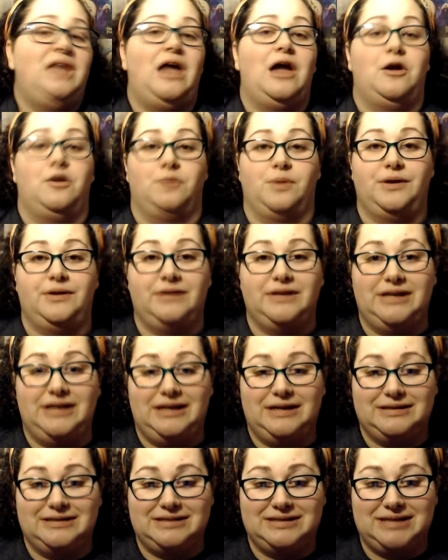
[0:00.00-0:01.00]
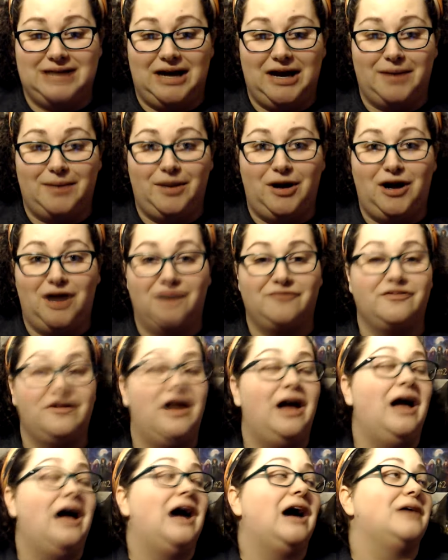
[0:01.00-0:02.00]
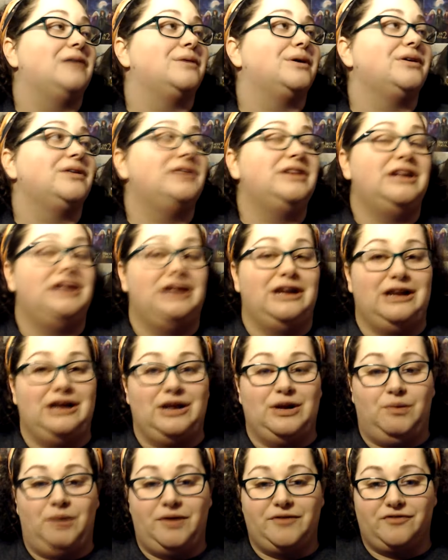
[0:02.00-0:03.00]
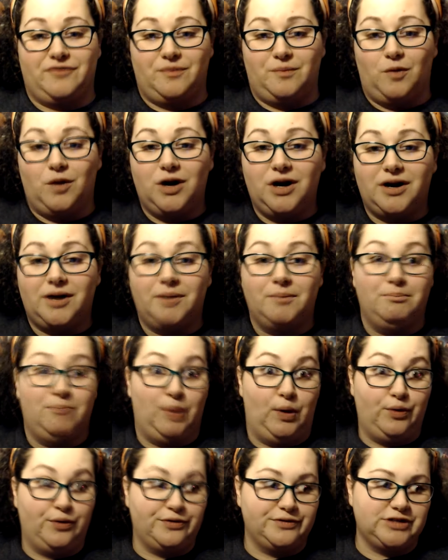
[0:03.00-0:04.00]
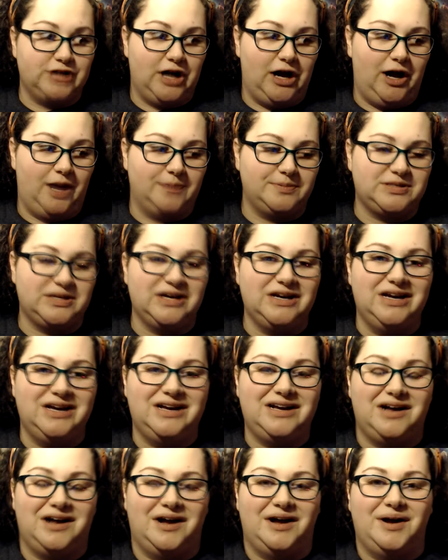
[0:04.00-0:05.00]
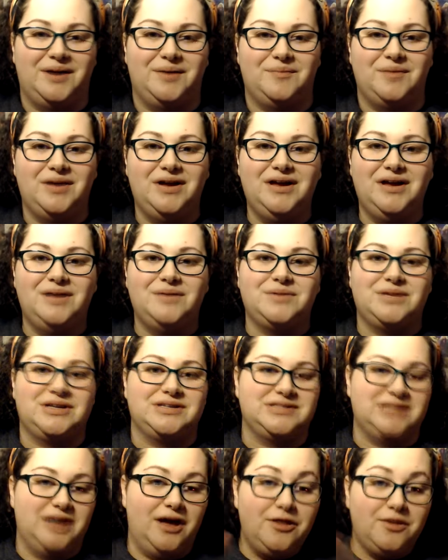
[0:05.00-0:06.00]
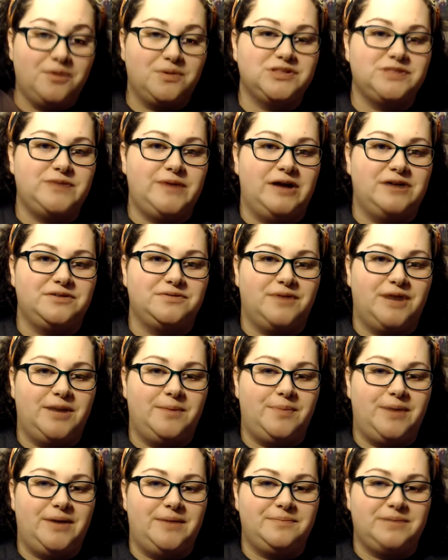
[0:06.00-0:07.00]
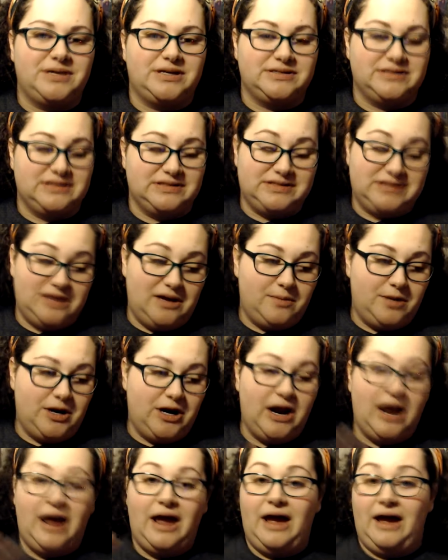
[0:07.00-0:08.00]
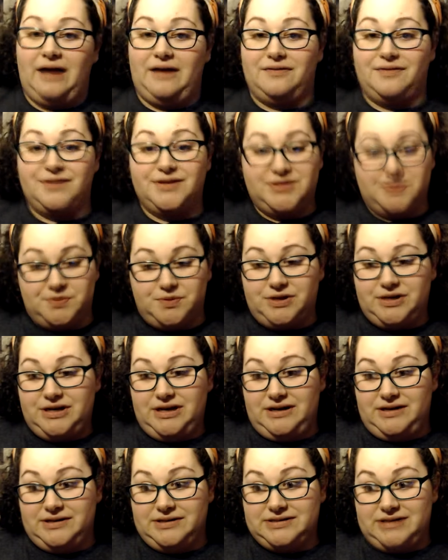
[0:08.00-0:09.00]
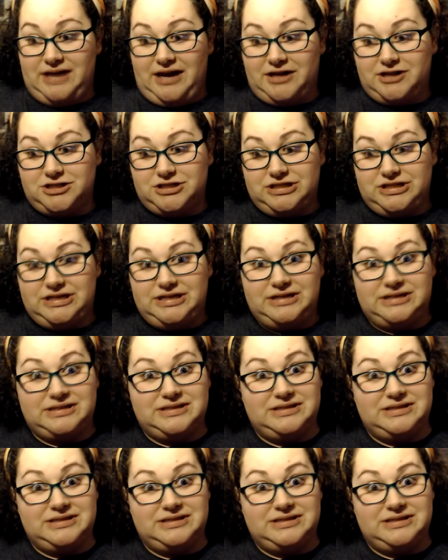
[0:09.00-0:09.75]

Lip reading: I really needed the time off. I really needed to get away from work, both jobs, because the other one's about to ramp up because it's summer, and this one is actually